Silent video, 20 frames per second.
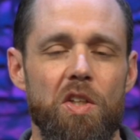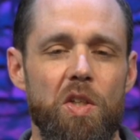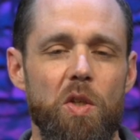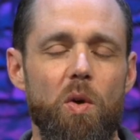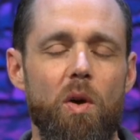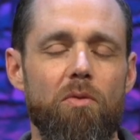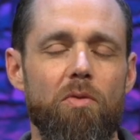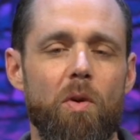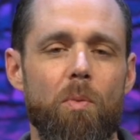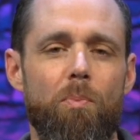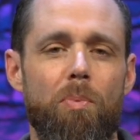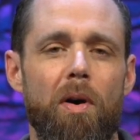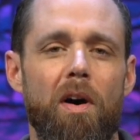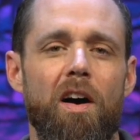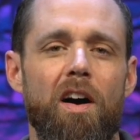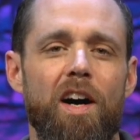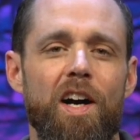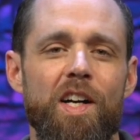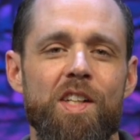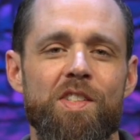Do you ever
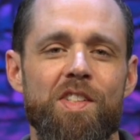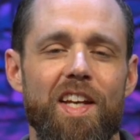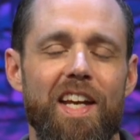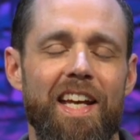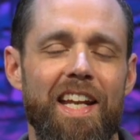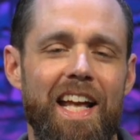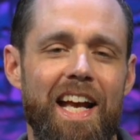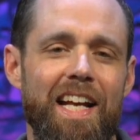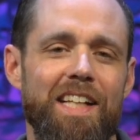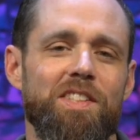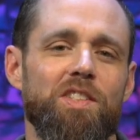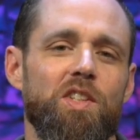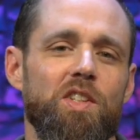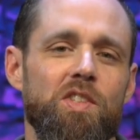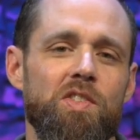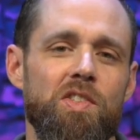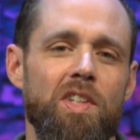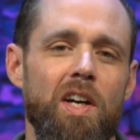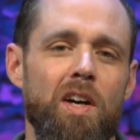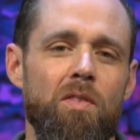pause and ask
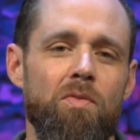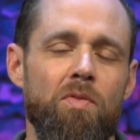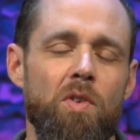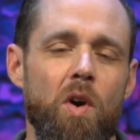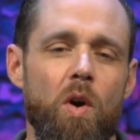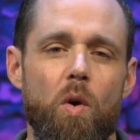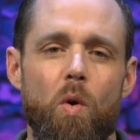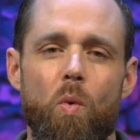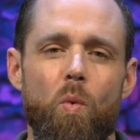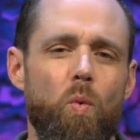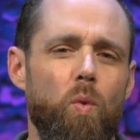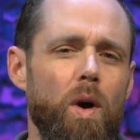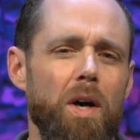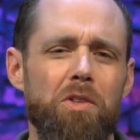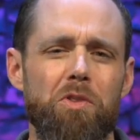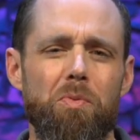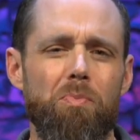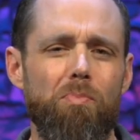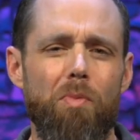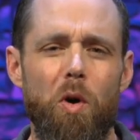yourself,
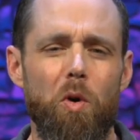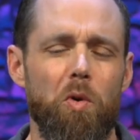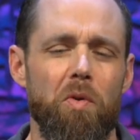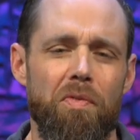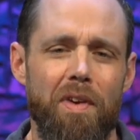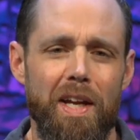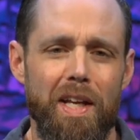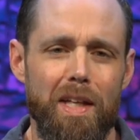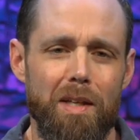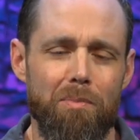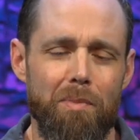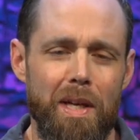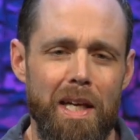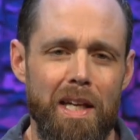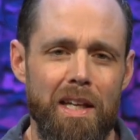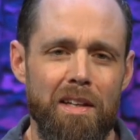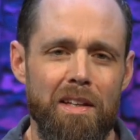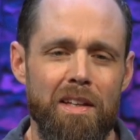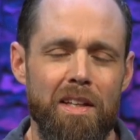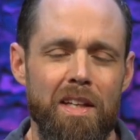what's motivating me?